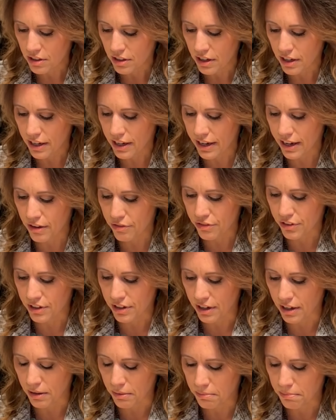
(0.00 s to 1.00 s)
1/2
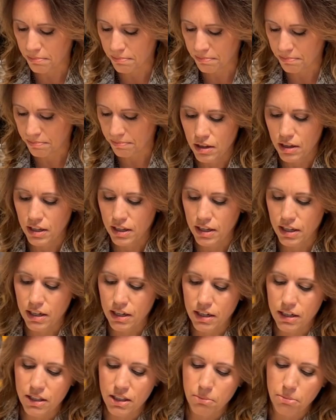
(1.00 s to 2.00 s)
cup, get
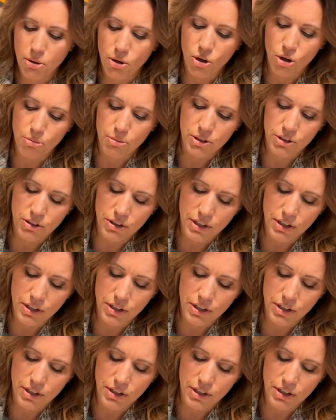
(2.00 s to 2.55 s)
it in the palm of your